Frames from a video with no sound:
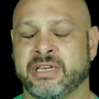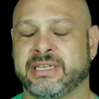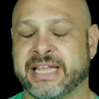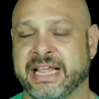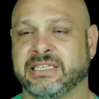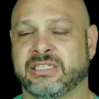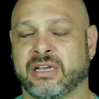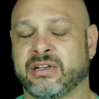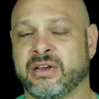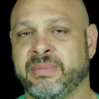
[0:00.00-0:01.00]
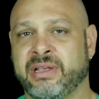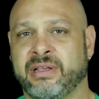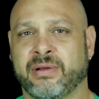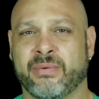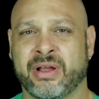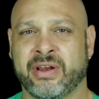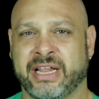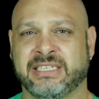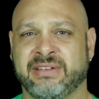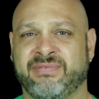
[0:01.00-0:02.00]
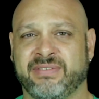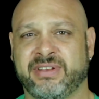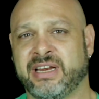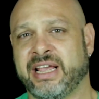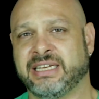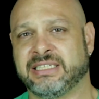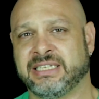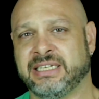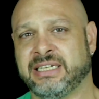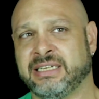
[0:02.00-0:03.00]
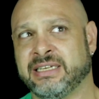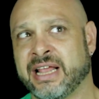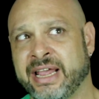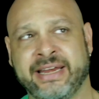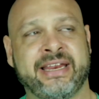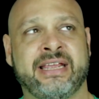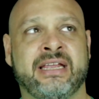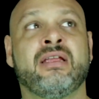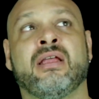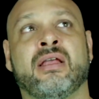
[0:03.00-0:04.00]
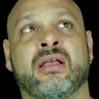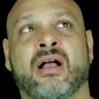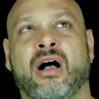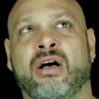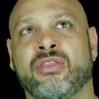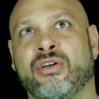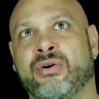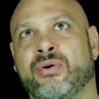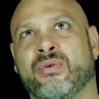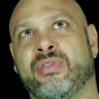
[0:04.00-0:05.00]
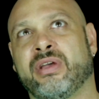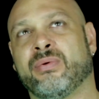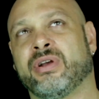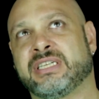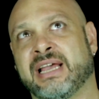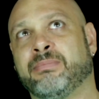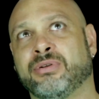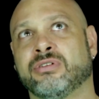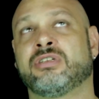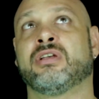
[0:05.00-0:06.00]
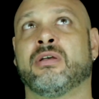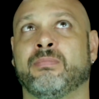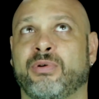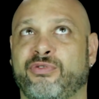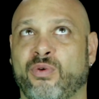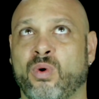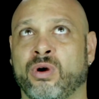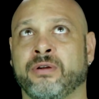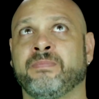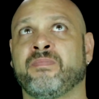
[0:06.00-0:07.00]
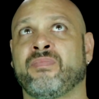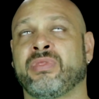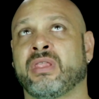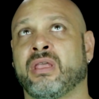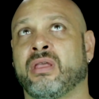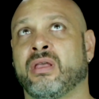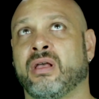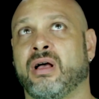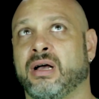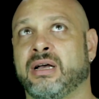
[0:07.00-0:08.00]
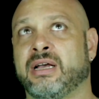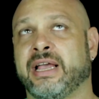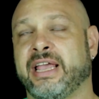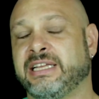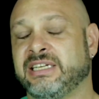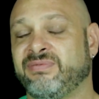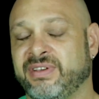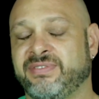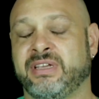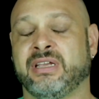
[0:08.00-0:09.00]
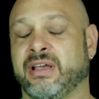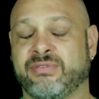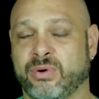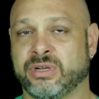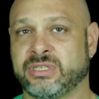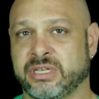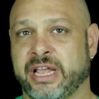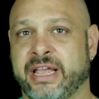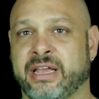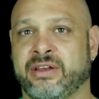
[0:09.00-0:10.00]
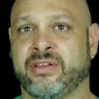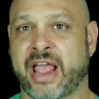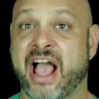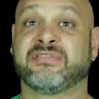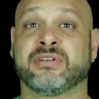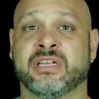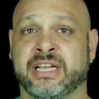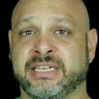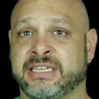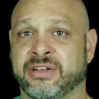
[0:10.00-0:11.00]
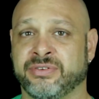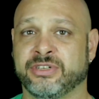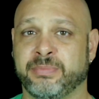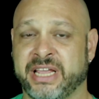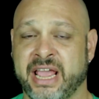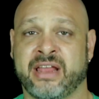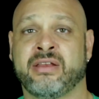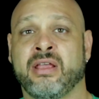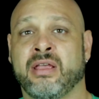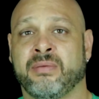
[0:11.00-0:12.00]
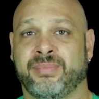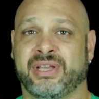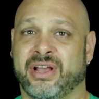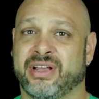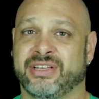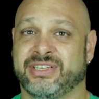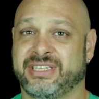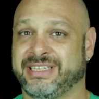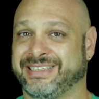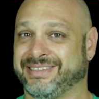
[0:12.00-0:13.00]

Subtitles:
of the dates are going to be around 1850 to 1890, although there were examples before 1850, of course, and after the 1900s began, because